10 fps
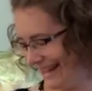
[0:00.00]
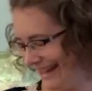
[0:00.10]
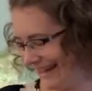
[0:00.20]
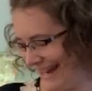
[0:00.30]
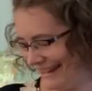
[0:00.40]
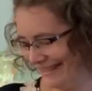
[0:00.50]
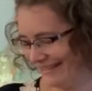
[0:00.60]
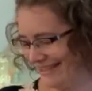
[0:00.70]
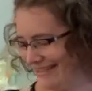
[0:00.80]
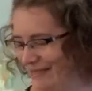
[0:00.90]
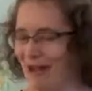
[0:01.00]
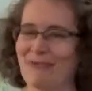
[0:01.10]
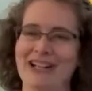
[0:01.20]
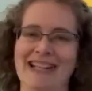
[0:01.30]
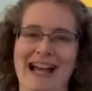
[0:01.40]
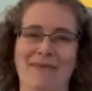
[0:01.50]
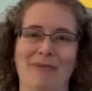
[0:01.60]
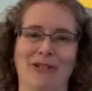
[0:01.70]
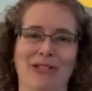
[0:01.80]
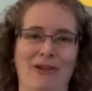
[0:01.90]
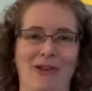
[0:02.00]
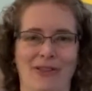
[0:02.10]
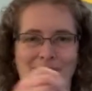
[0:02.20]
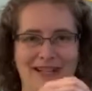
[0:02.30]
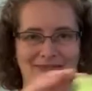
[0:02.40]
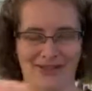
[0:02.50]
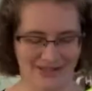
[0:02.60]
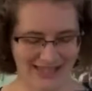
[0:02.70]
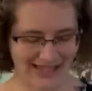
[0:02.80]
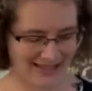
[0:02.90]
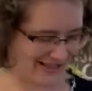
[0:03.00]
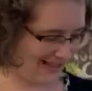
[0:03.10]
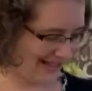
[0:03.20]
Okay, we'll do it one more time and we'll do all three of those things